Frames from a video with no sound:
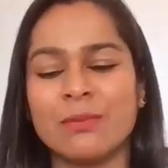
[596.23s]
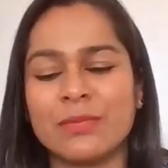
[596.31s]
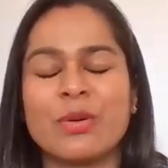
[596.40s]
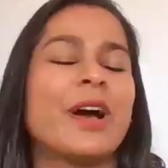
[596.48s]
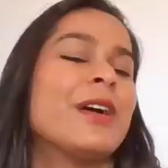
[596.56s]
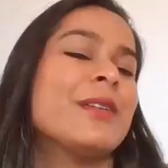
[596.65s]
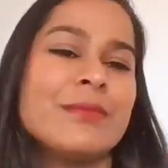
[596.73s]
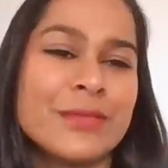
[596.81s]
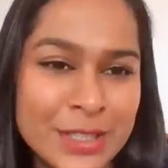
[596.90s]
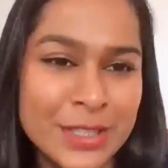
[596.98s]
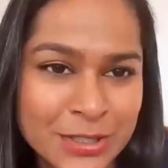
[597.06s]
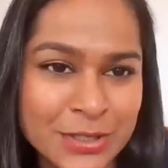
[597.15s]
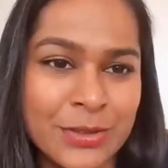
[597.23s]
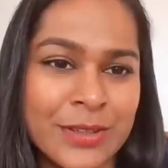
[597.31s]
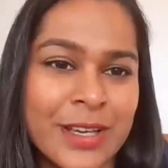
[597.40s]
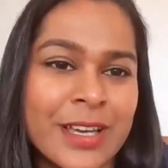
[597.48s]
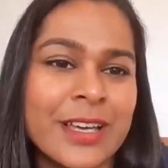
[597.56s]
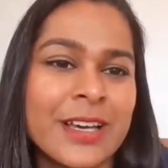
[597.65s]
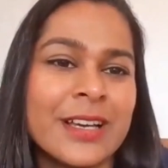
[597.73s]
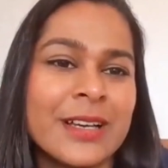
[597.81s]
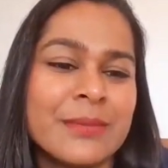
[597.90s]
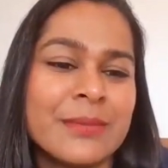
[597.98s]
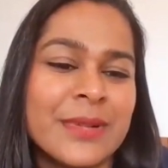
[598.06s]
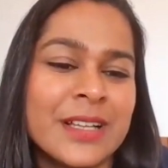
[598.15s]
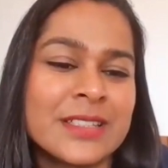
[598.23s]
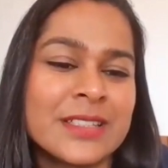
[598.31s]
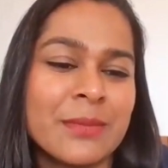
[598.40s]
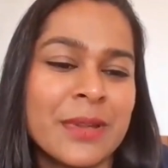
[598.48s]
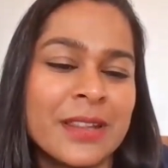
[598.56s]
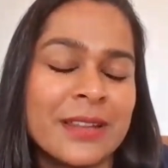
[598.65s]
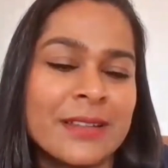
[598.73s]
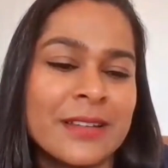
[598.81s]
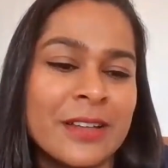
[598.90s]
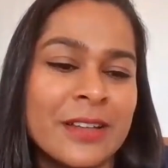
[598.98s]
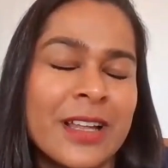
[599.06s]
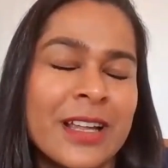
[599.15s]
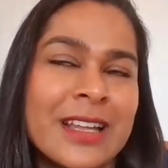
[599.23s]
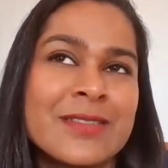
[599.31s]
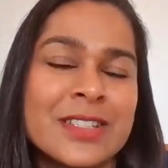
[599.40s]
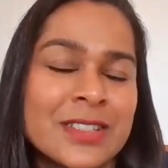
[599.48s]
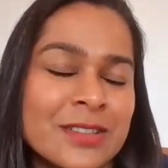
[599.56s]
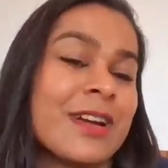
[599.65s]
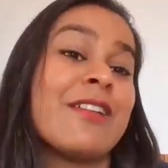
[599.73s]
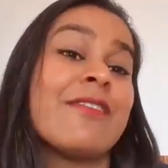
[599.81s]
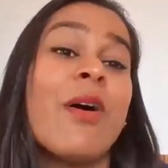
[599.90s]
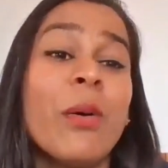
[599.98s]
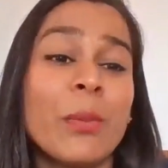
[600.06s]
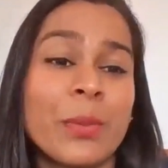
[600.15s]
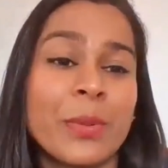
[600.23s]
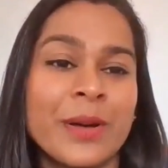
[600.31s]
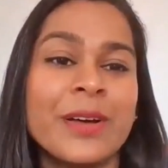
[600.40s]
quite reassuring, and something that gives us a ray of hope.